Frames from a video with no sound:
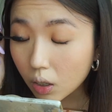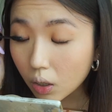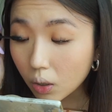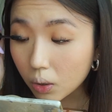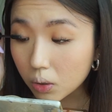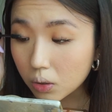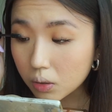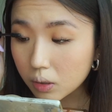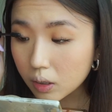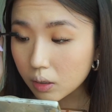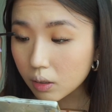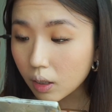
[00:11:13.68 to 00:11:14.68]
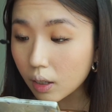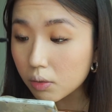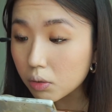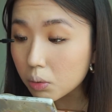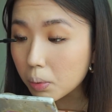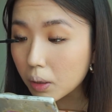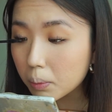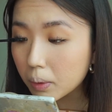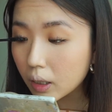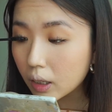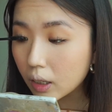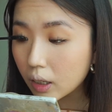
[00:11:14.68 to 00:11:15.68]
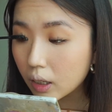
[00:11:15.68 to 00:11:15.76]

whole new level, baby.